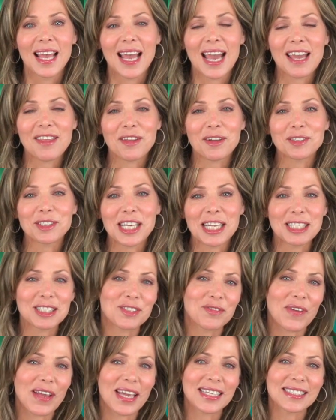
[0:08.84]
Hey there,
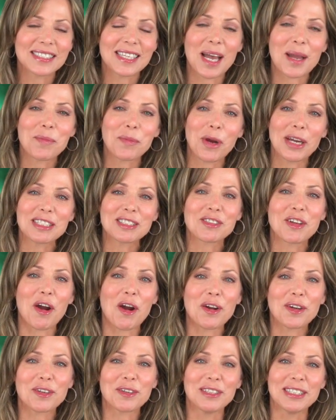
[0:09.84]
tennis fans. I'm Grace
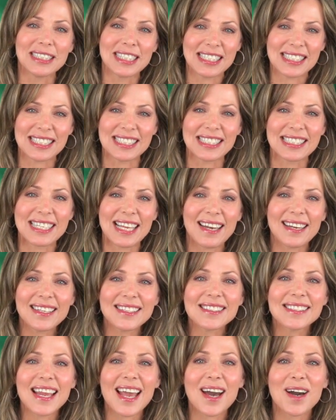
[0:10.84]
Carter, and this is
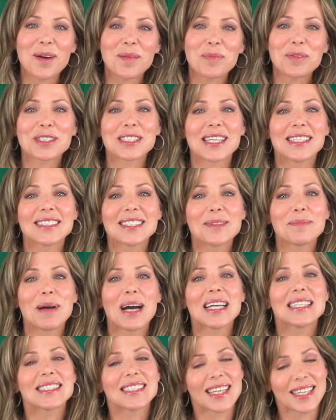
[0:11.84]
Tennis Now, presented
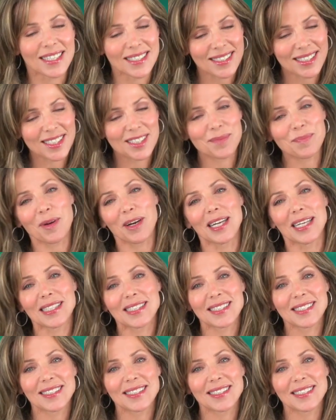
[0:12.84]
by Tennis Express.